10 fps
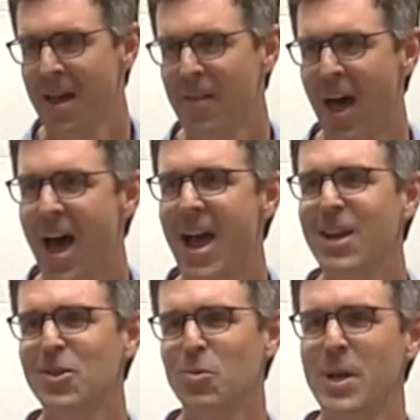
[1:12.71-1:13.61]
The
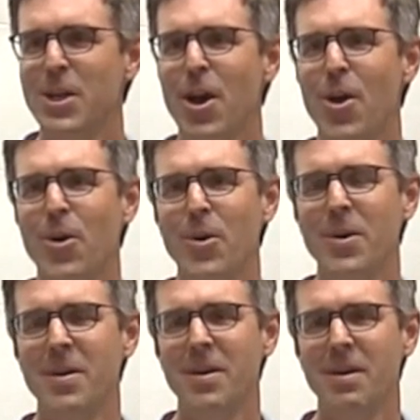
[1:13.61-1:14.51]
highest
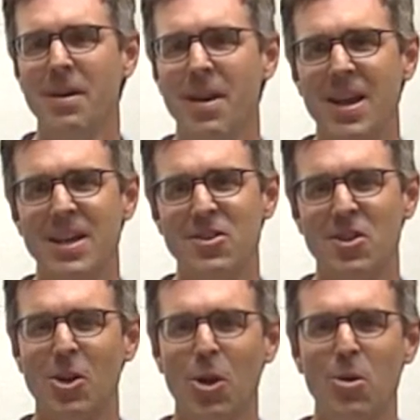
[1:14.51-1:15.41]
window is
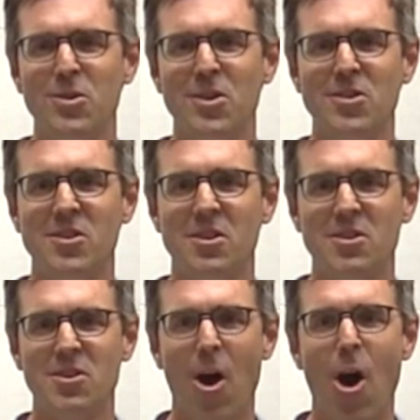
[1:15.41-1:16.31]
the closest
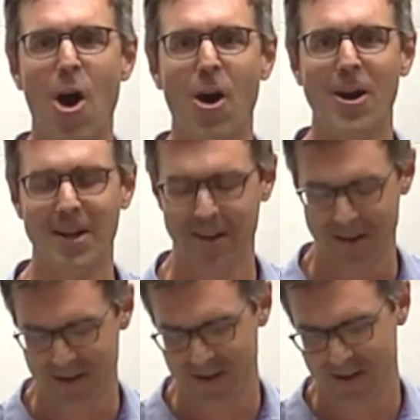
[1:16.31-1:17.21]
star.
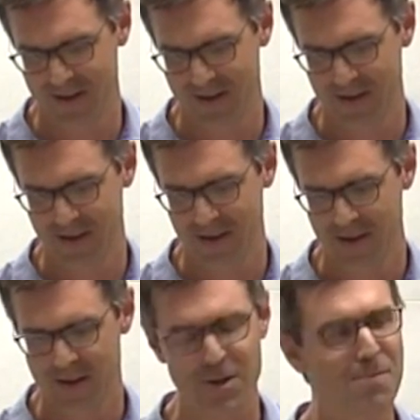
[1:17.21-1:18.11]

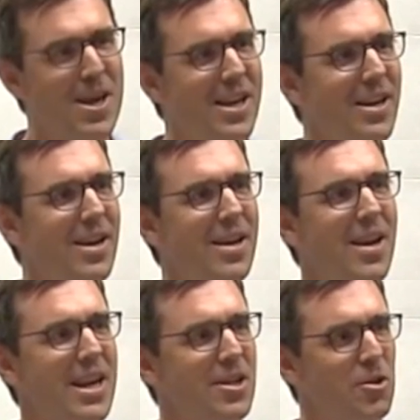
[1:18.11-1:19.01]

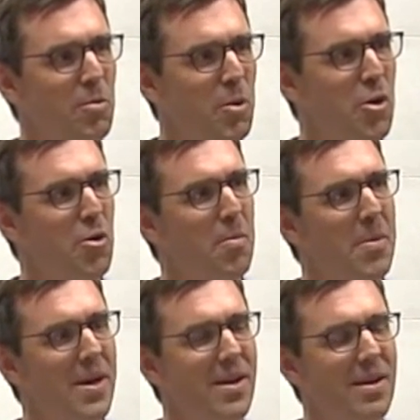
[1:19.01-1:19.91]
Topeka is a room.
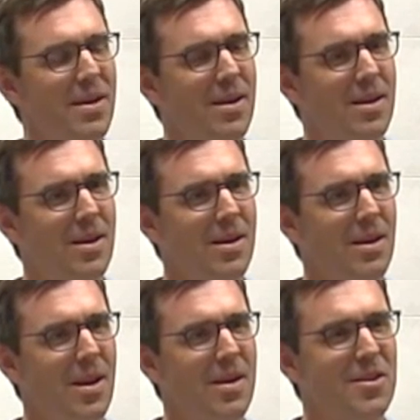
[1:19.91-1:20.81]

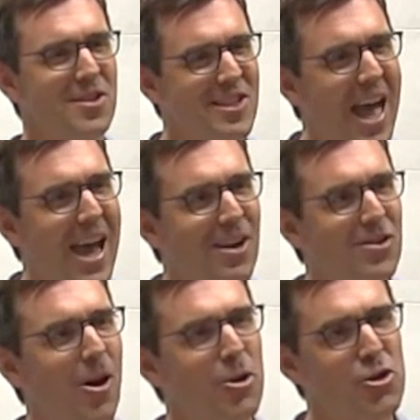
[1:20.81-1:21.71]
The stacks
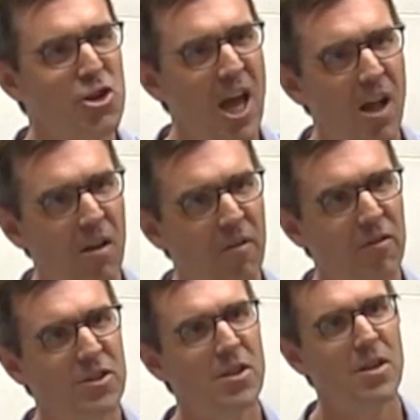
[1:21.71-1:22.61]
are
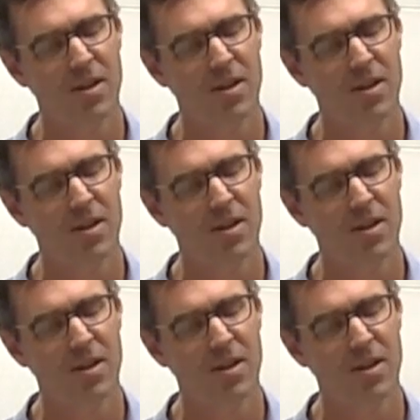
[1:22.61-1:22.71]
shelves.